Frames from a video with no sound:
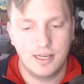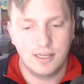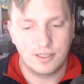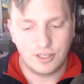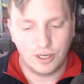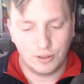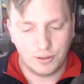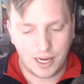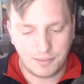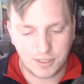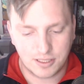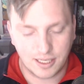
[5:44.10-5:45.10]
So
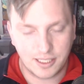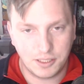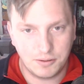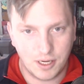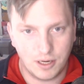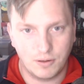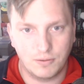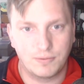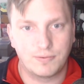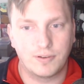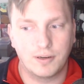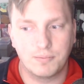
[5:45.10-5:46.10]
I'm just letting you know,
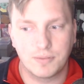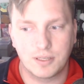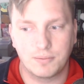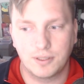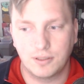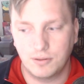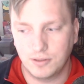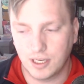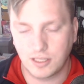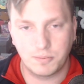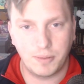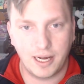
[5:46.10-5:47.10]
from someone who
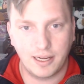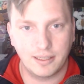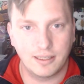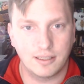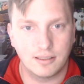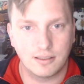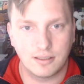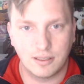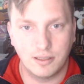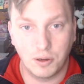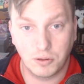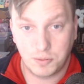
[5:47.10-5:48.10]
does buy,
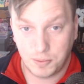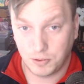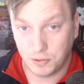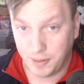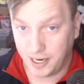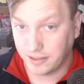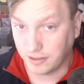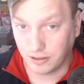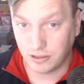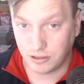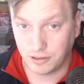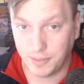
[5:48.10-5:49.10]
knows people who buy in
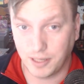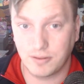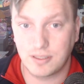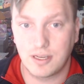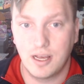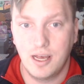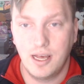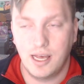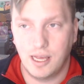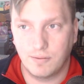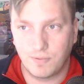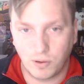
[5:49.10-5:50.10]
larger amounts,
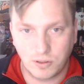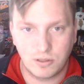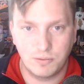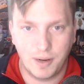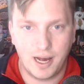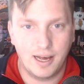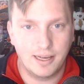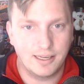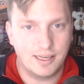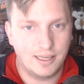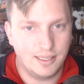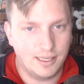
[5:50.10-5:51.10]
and folks who buy
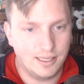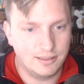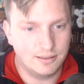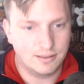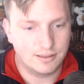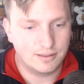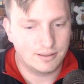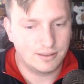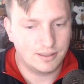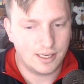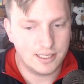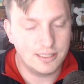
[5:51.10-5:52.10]

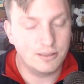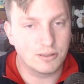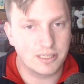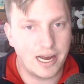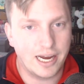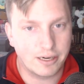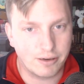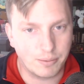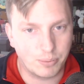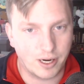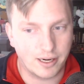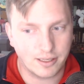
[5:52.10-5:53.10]
in those higher end
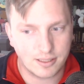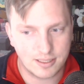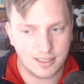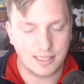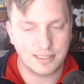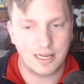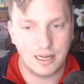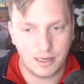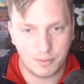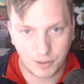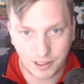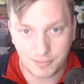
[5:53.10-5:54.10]
products. That's
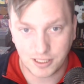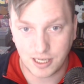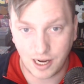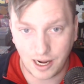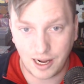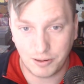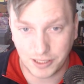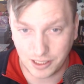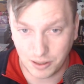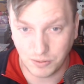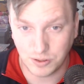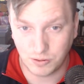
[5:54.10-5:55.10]
pretty much how it
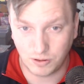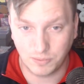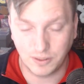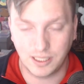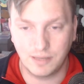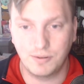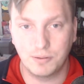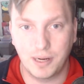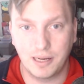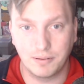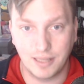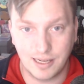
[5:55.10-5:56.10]
goes normally. If you
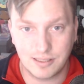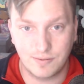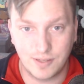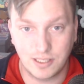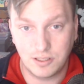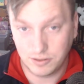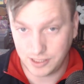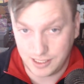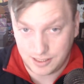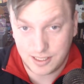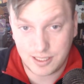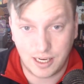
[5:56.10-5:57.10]
buy lots of things, you'll
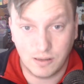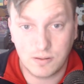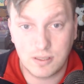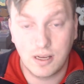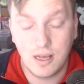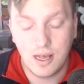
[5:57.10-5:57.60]
get discounts.